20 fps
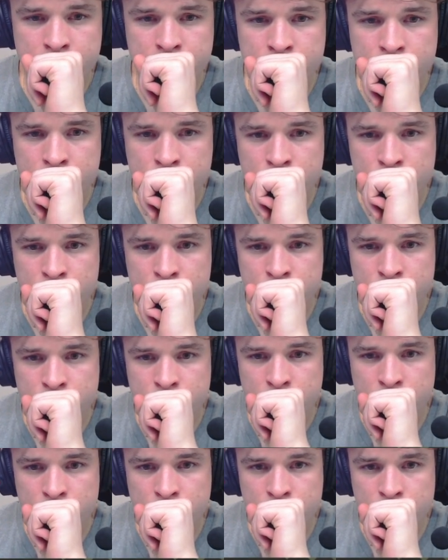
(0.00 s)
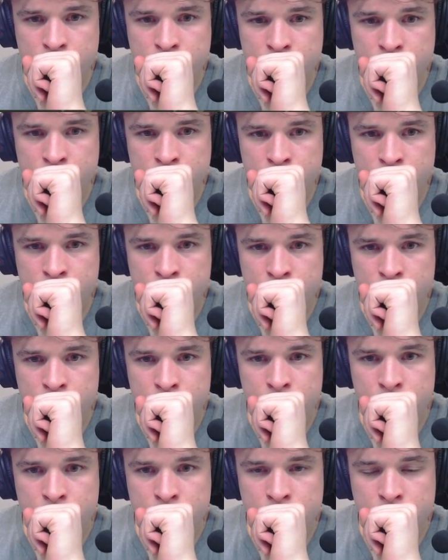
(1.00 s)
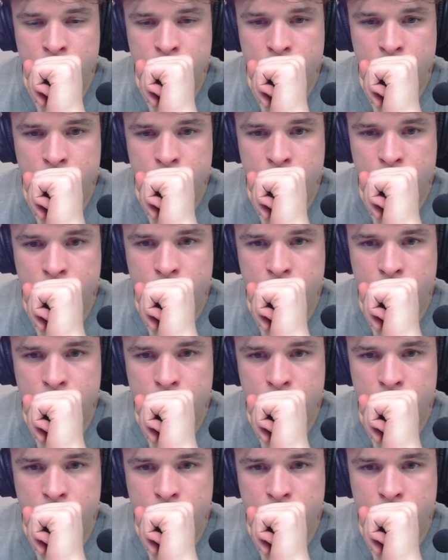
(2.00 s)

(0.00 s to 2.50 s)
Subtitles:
(silence)